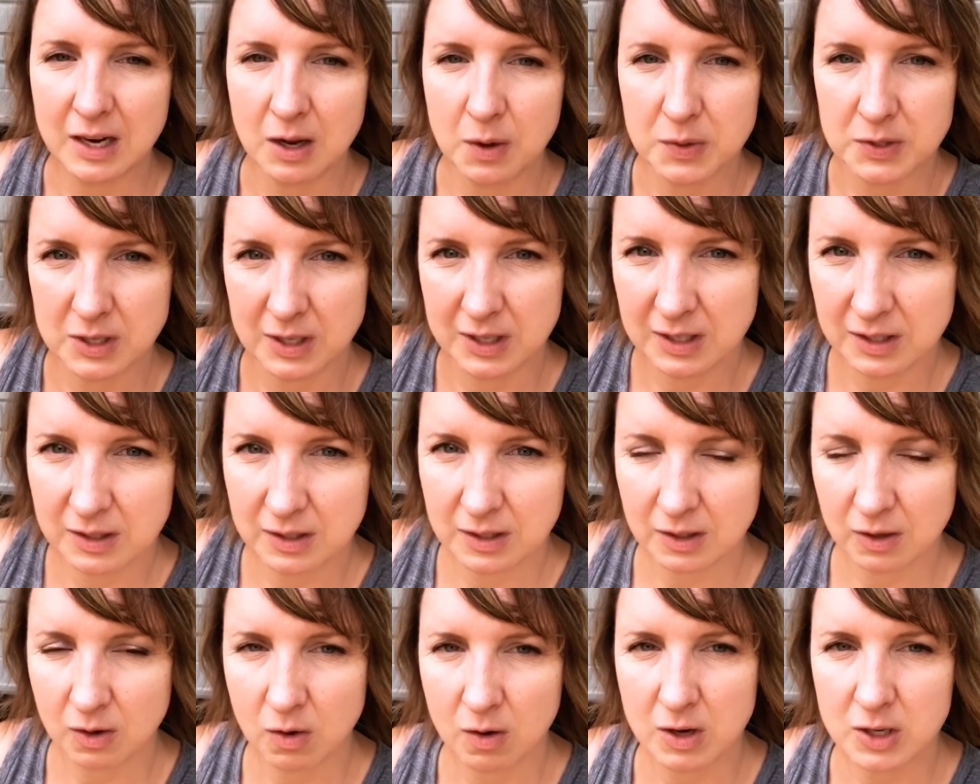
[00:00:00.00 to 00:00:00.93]
I was in
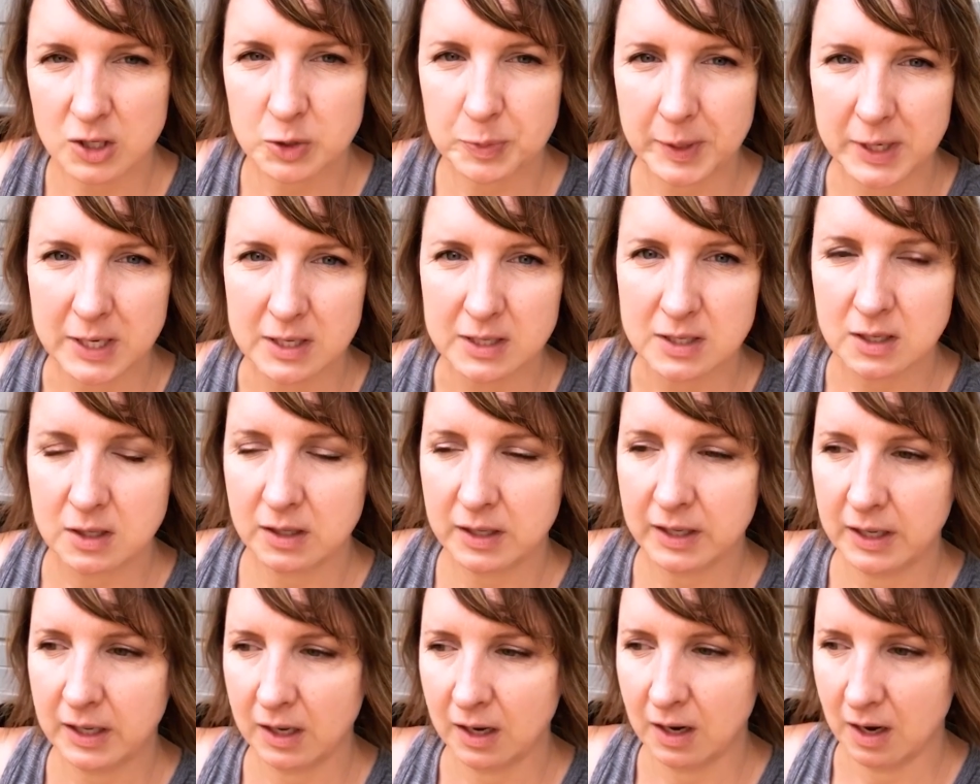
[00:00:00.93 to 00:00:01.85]
the crawl space
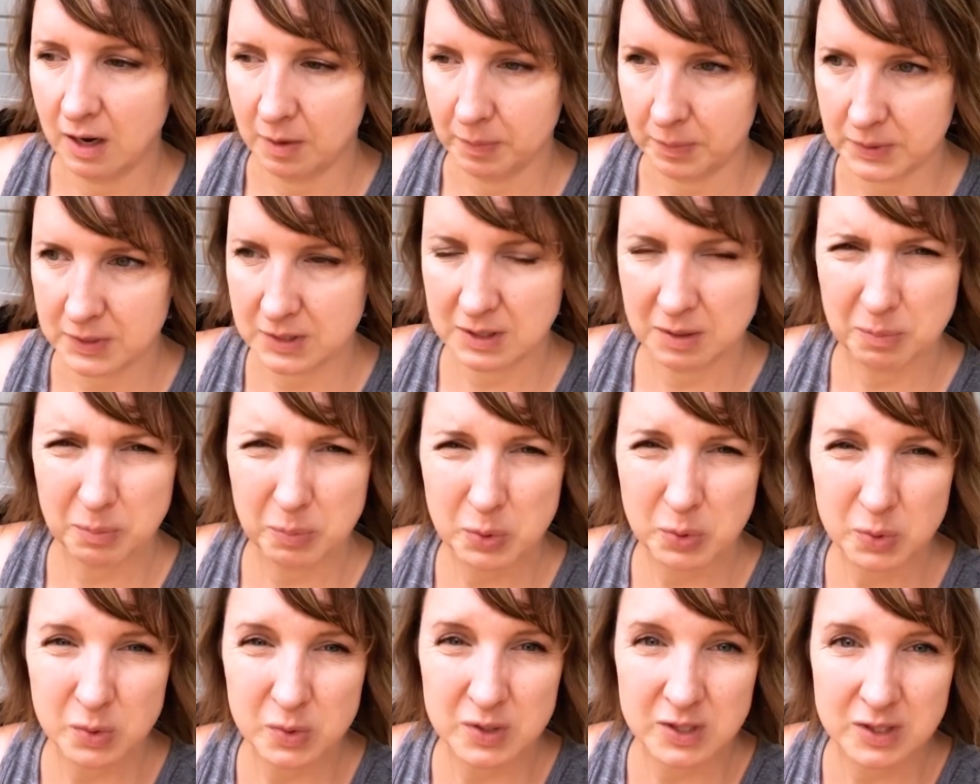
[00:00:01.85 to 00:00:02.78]
cleaning up some
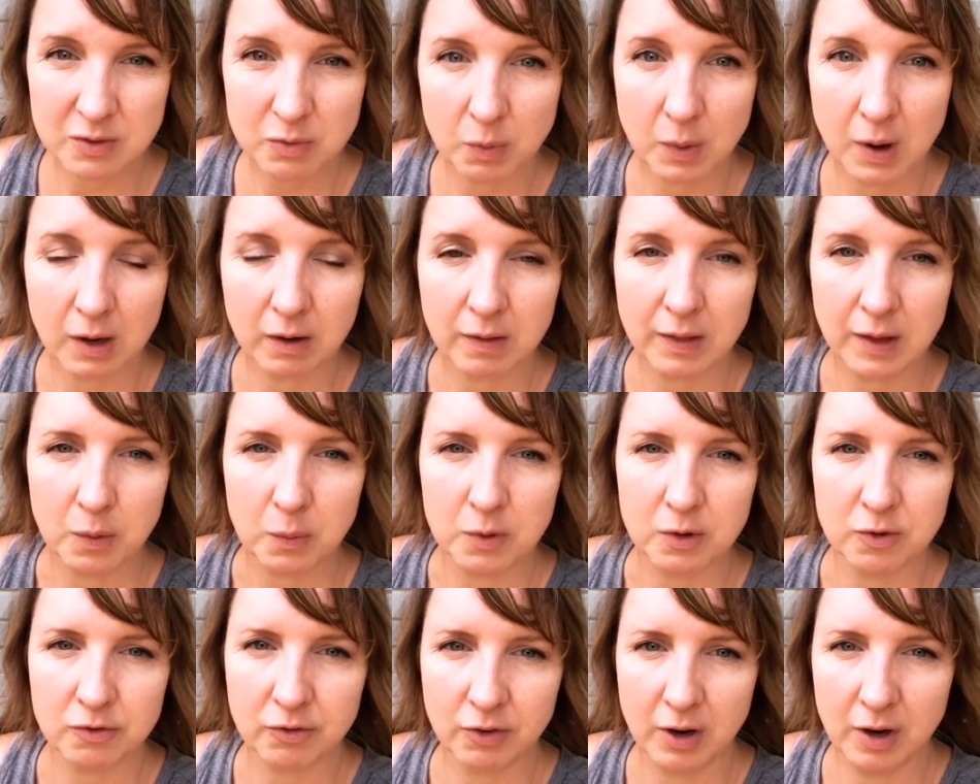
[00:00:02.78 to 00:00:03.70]
pools of water that
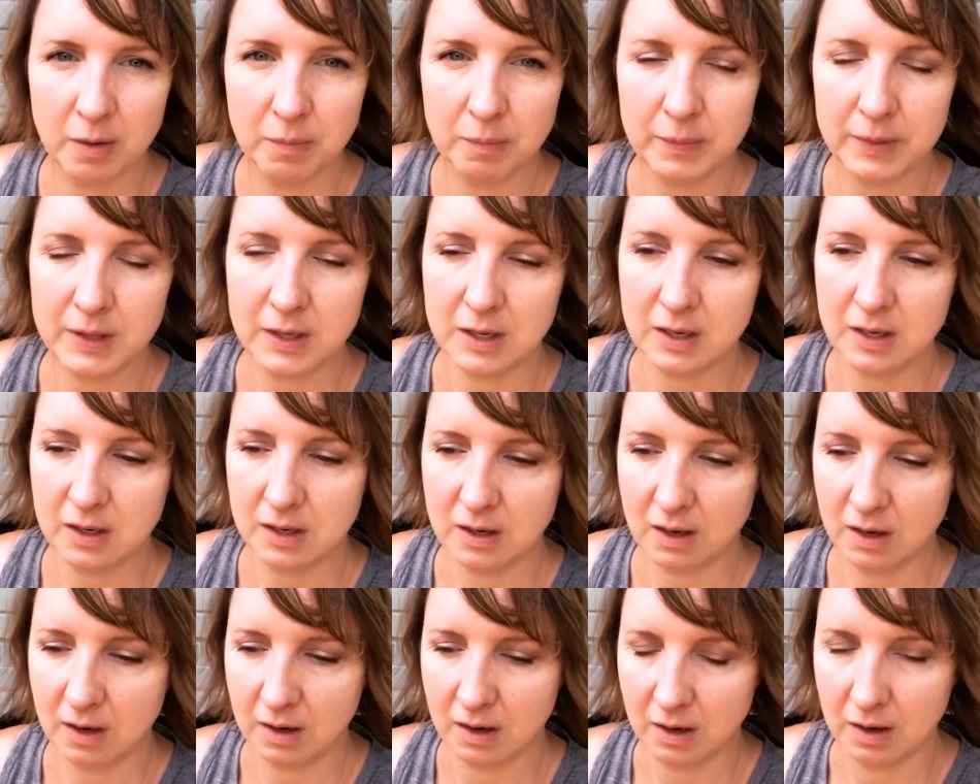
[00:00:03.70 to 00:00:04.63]
were from
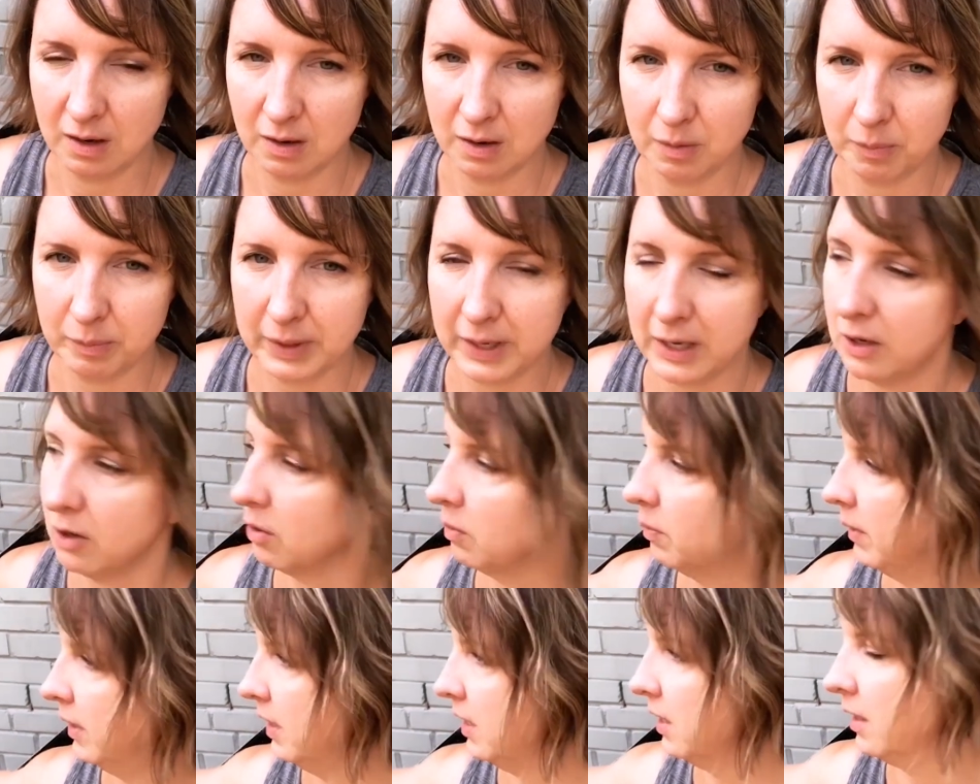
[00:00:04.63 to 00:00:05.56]
the um,
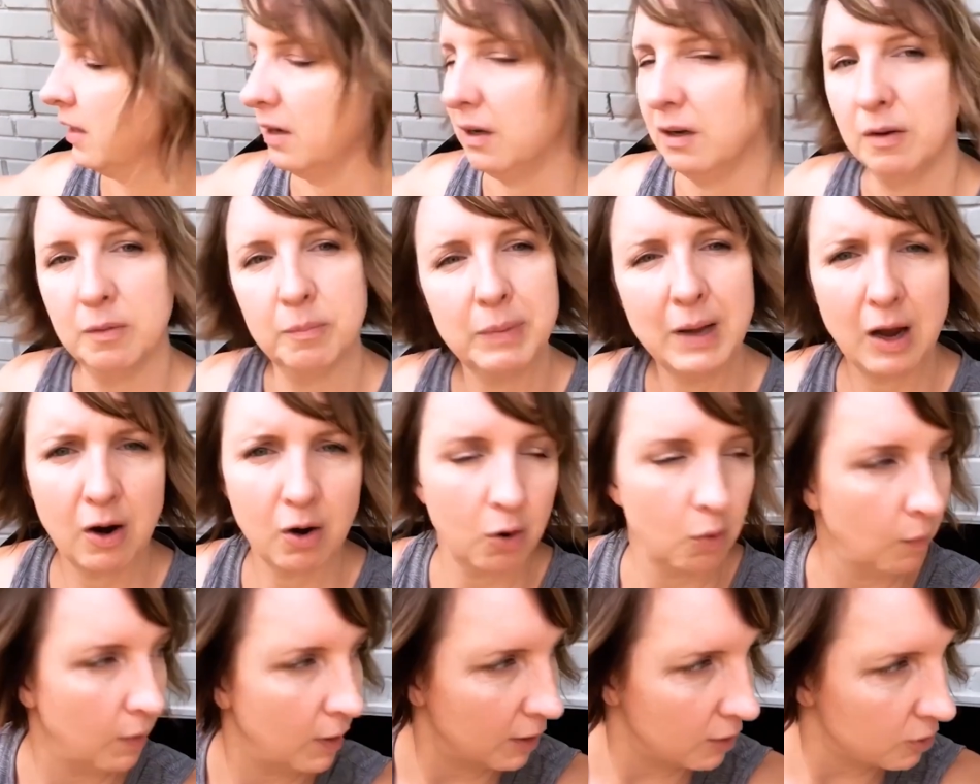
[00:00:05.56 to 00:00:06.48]
painter when he
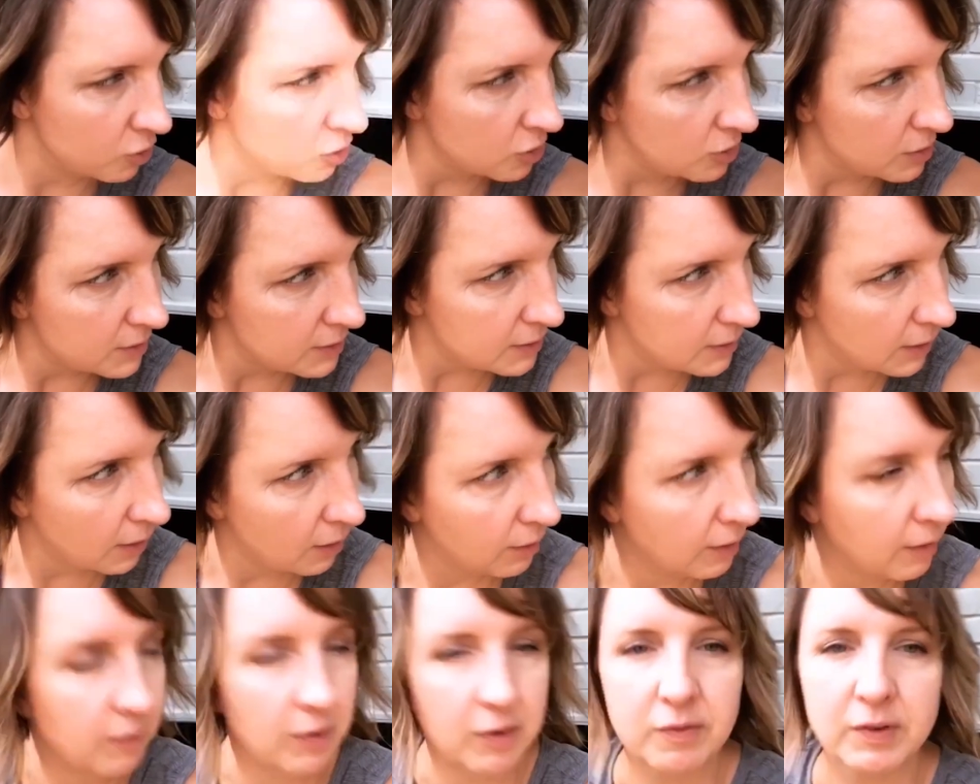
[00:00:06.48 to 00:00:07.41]
power washed. See, I
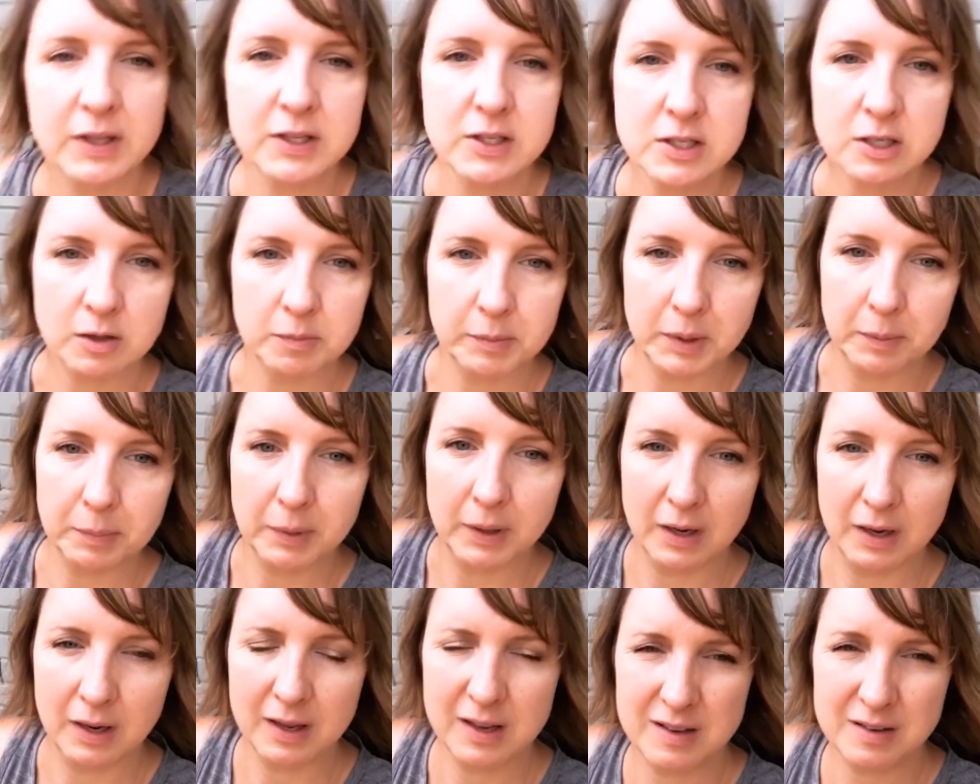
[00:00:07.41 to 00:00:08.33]
don't have any vents near me,
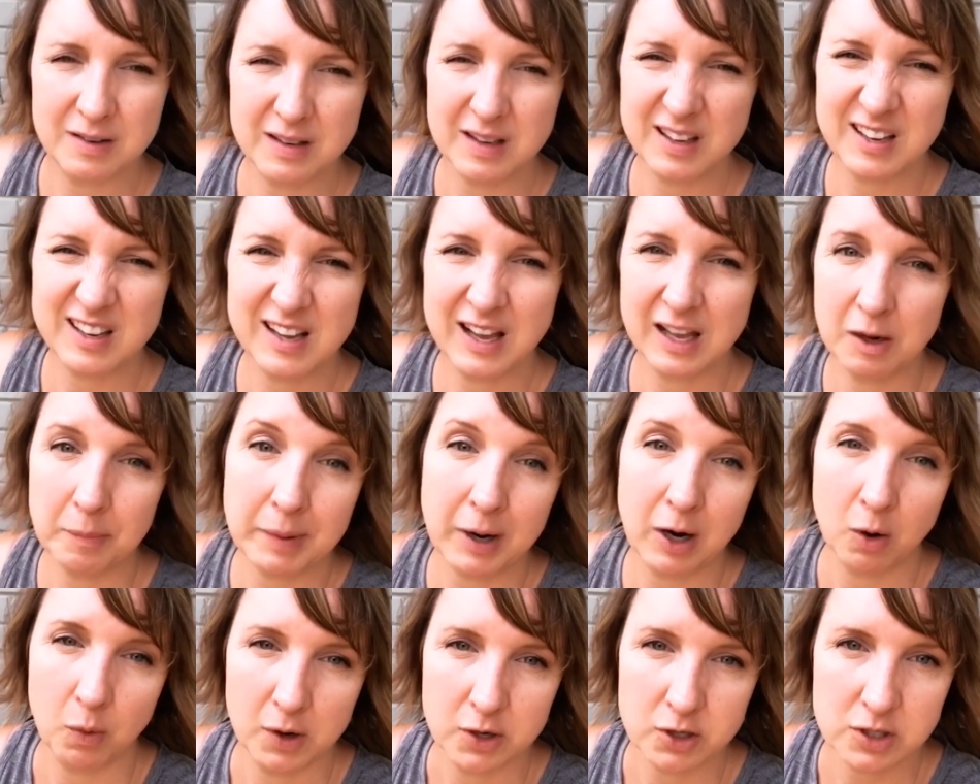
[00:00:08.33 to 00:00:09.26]
but he, he kind of
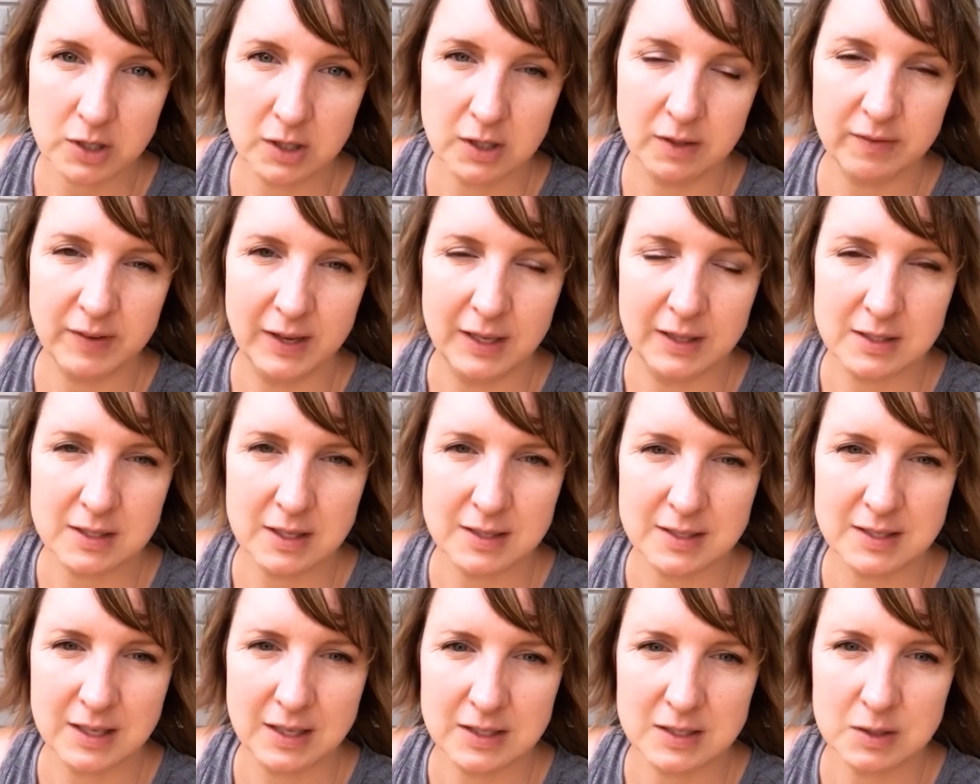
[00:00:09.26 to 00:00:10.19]
power washed in the vents
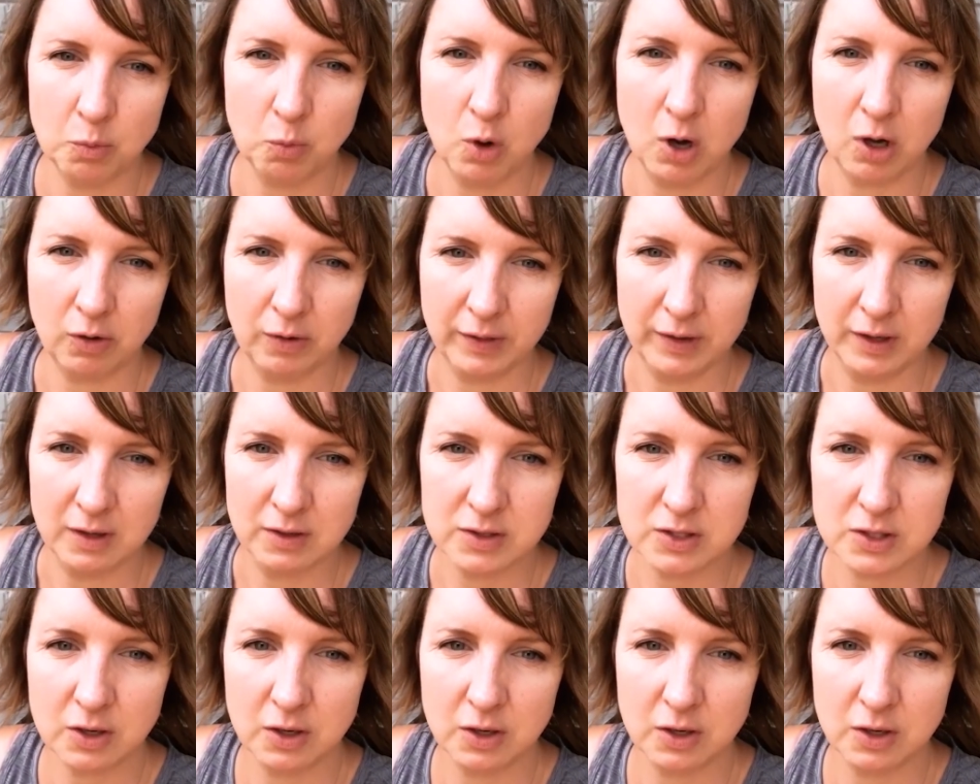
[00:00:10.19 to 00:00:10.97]
and sent some water in there.